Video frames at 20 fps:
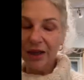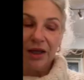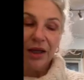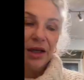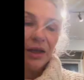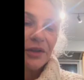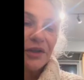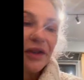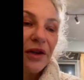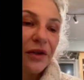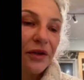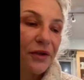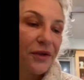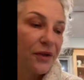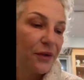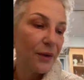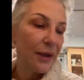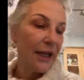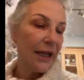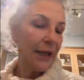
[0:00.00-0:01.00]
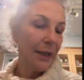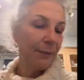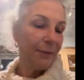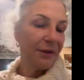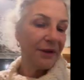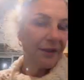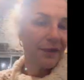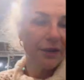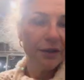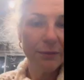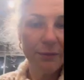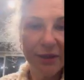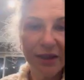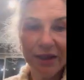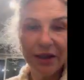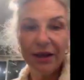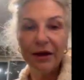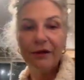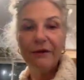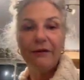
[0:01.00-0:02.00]
It also happens to be
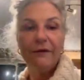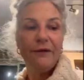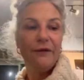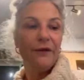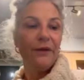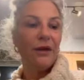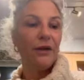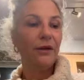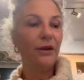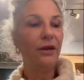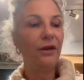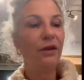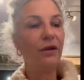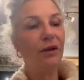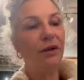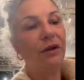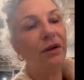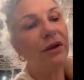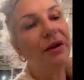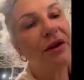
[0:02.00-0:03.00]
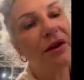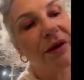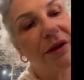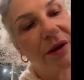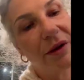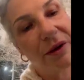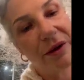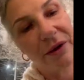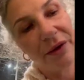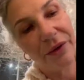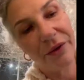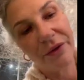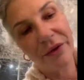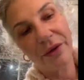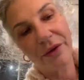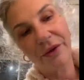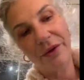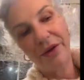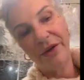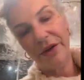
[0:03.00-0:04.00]
a very good
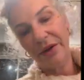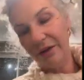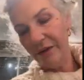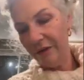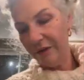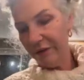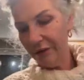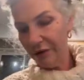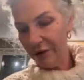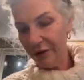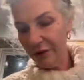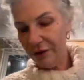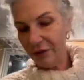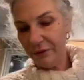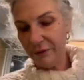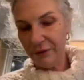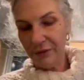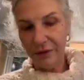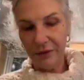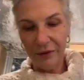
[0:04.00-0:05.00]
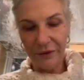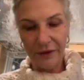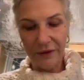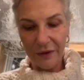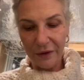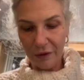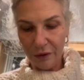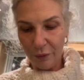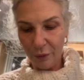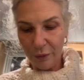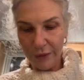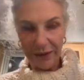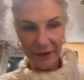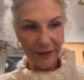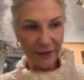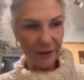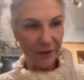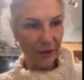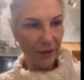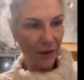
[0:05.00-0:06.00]
alternative to reducing your
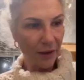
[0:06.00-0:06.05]
waste.